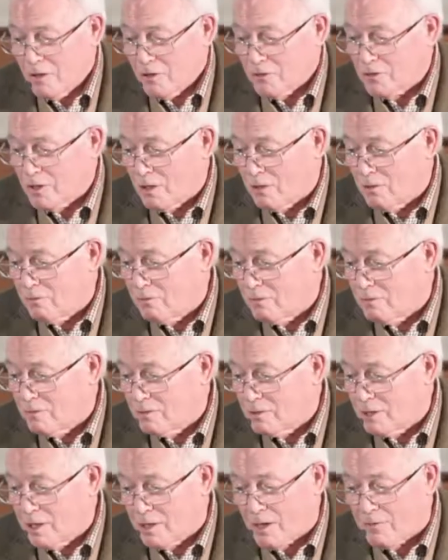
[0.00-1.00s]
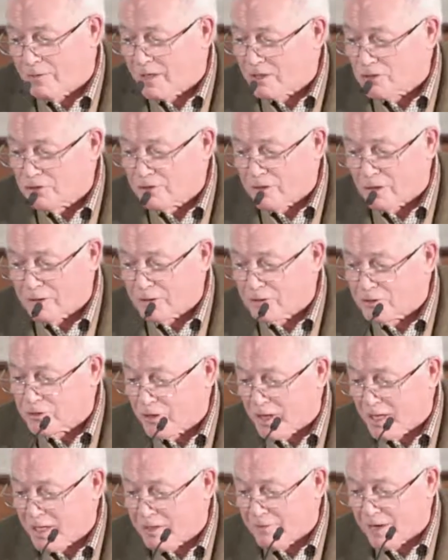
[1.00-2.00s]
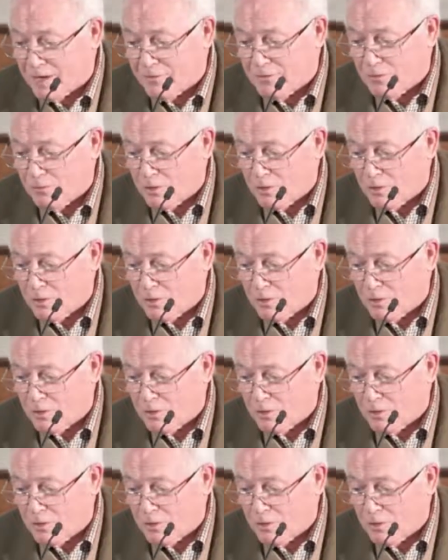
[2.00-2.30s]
So, you know, that's truck and trade around